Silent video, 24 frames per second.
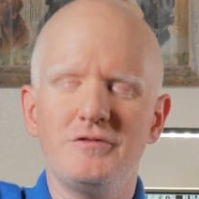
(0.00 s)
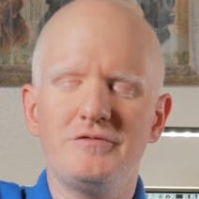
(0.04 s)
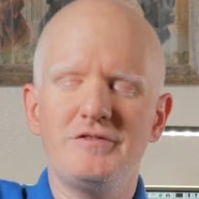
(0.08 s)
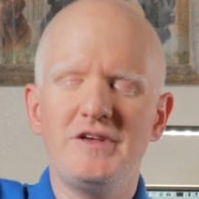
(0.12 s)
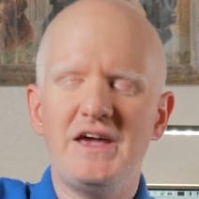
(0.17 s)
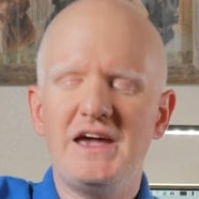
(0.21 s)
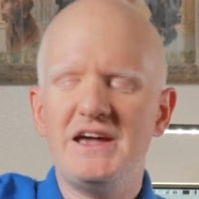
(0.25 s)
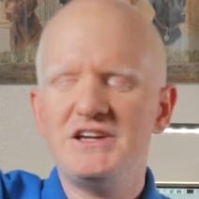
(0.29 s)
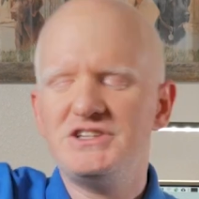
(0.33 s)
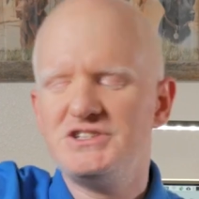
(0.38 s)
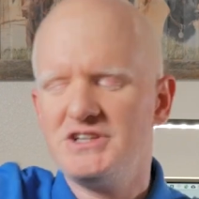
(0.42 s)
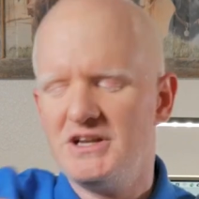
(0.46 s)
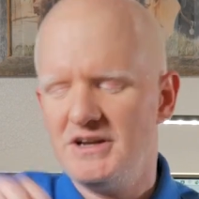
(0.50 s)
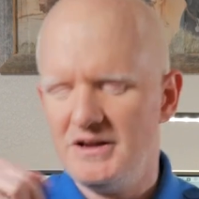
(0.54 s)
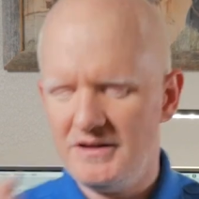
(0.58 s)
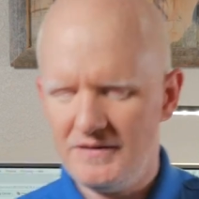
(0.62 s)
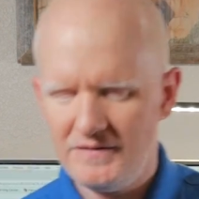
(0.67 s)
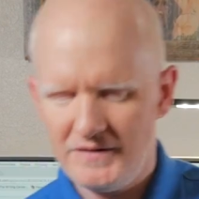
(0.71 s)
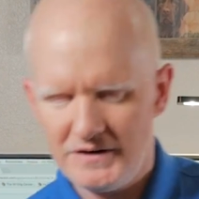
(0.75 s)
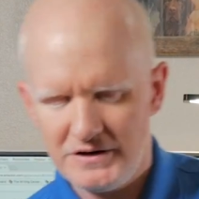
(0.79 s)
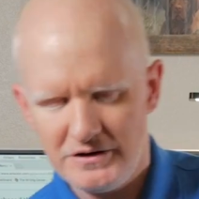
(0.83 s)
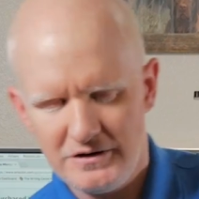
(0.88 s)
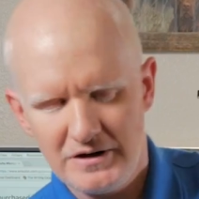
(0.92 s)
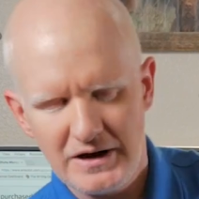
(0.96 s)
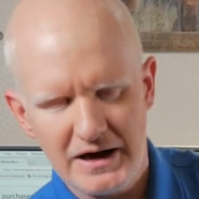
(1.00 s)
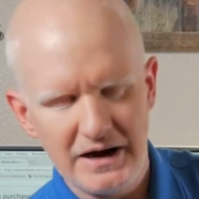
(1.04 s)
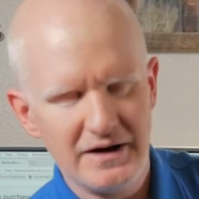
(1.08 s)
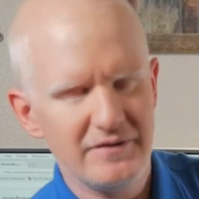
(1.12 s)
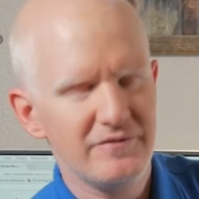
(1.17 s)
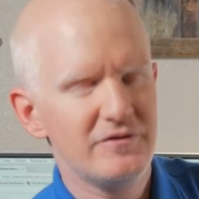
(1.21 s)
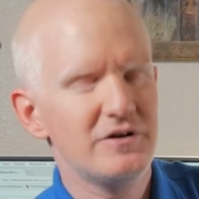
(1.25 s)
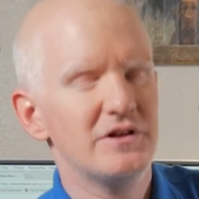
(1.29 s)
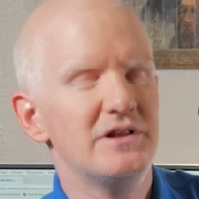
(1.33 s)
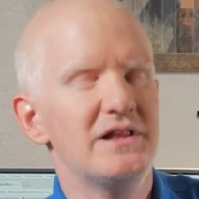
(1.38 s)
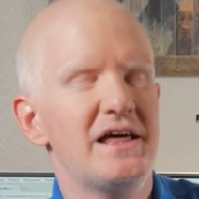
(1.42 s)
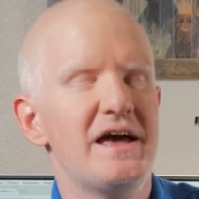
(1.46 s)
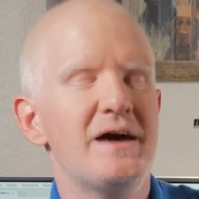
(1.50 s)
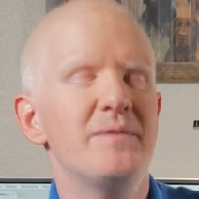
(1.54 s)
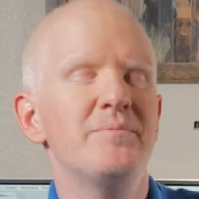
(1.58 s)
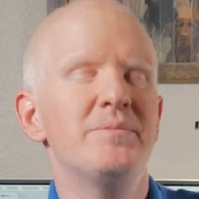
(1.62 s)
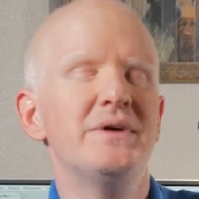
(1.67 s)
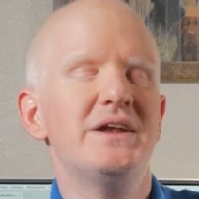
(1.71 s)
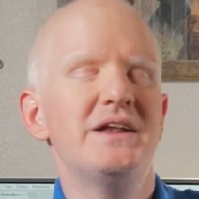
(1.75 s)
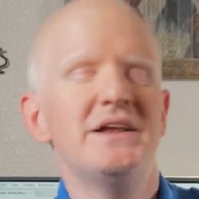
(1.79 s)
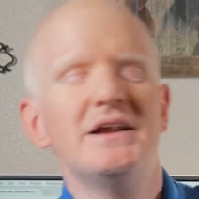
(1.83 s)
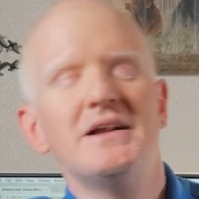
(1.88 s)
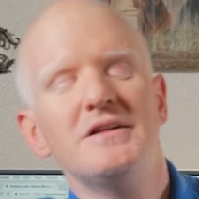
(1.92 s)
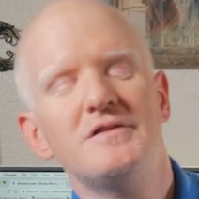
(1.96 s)
rotation, and then you kind of clamp
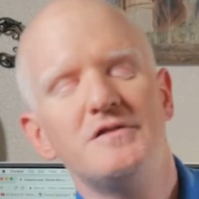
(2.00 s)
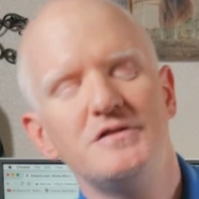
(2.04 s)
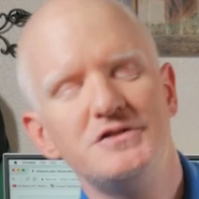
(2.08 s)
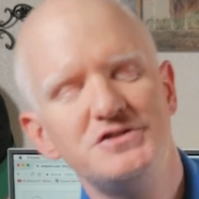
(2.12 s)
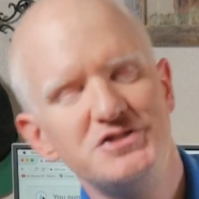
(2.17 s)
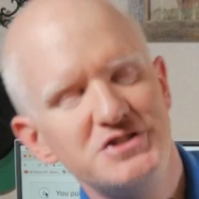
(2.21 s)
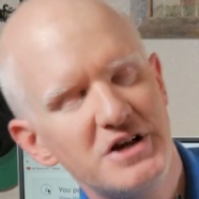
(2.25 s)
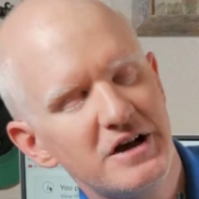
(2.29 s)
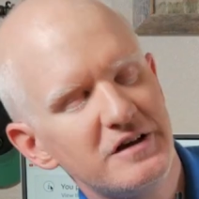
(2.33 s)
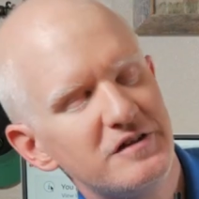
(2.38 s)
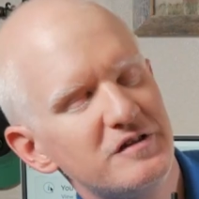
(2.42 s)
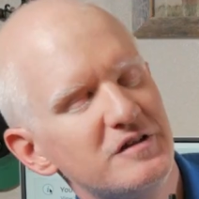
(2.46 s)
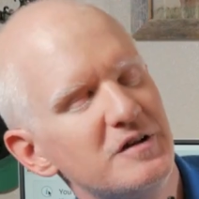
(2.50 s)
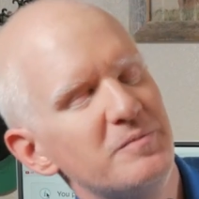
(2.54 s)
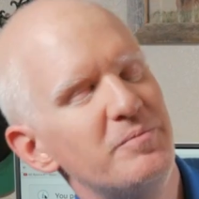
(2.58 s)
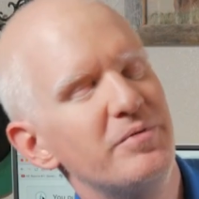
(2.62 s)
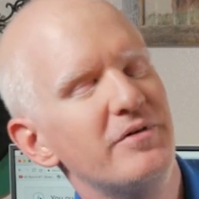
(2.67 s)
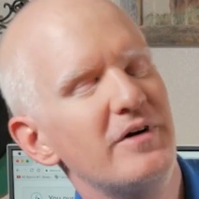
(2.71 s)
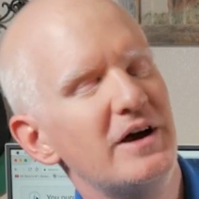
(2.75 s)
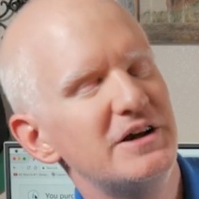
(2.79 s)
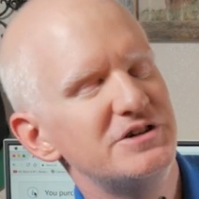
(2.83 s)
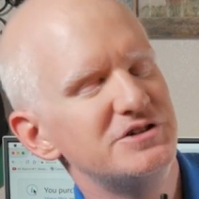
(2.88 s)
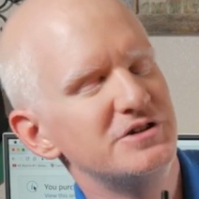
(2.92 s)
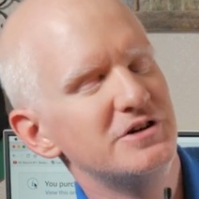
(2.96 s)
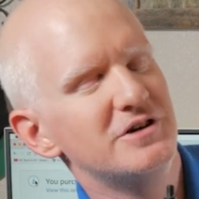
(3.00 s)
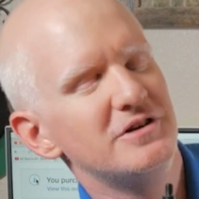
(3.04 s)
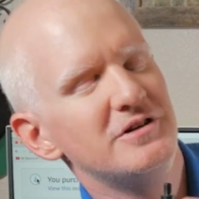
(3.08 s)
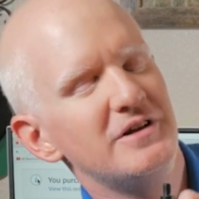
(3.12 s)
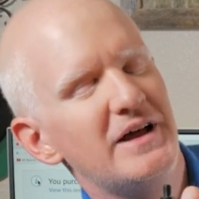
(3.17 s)
it, and it's just a pressure